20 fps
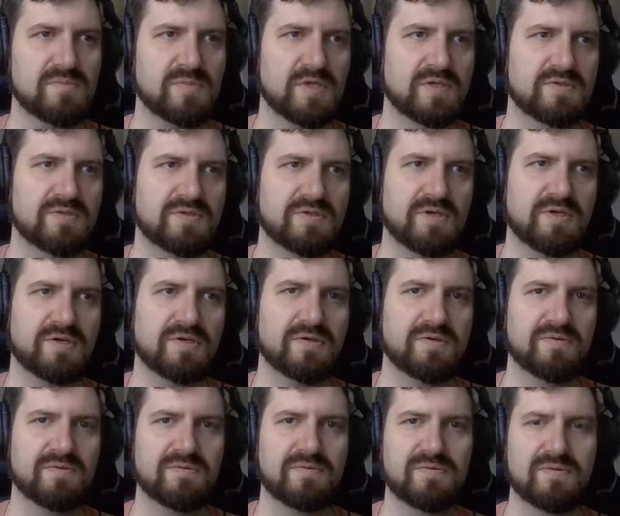
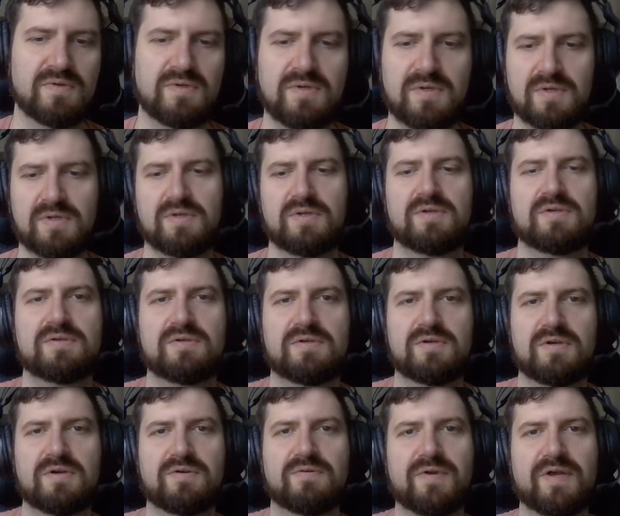So,
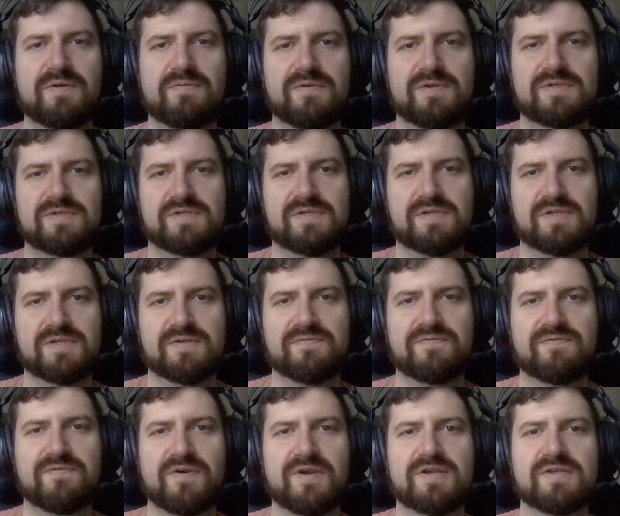oh wait, what is the
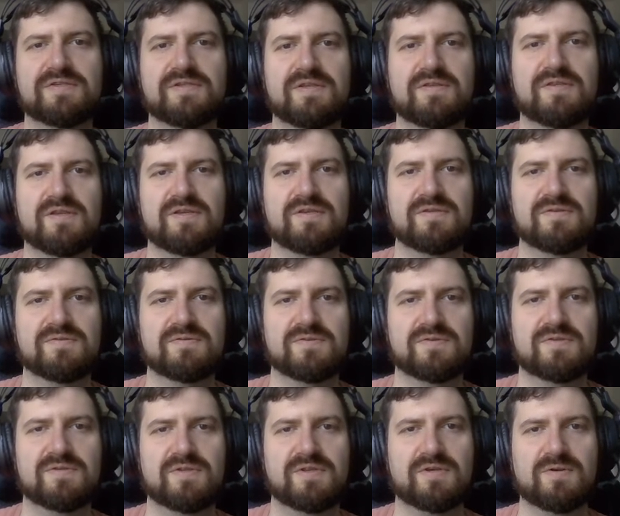phrase that they
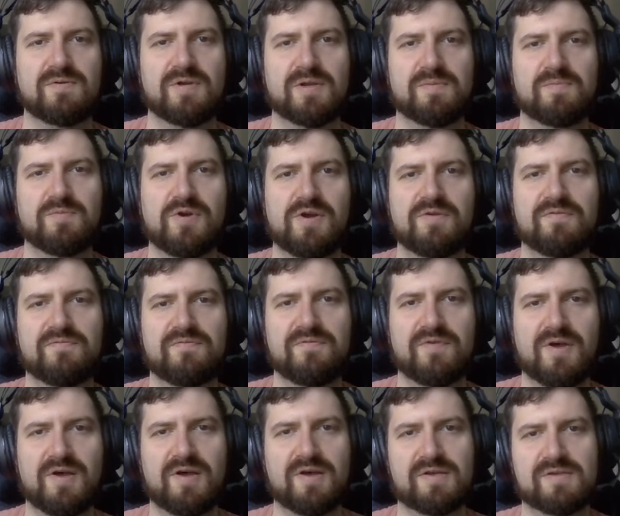use? The quick brown
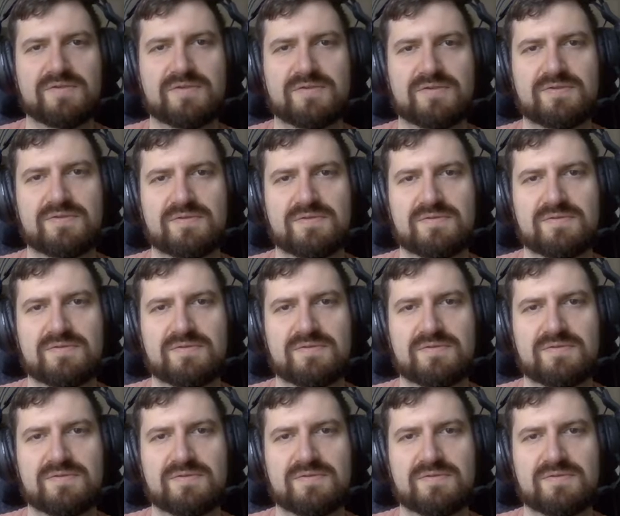fox